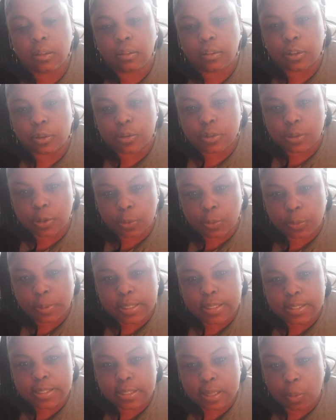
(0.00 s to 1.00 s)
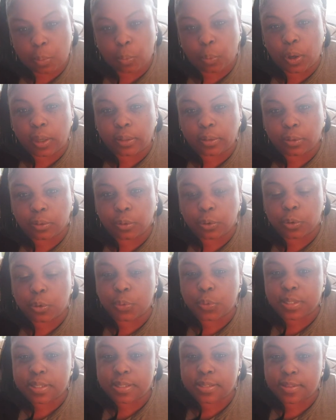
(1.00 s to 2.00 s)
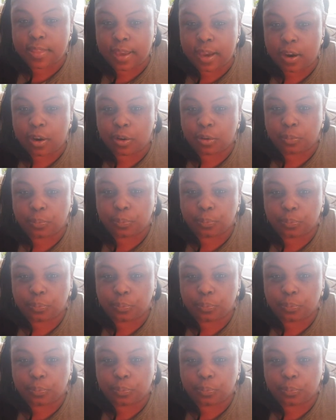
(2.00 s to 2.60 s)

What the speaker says: there is always someone who is there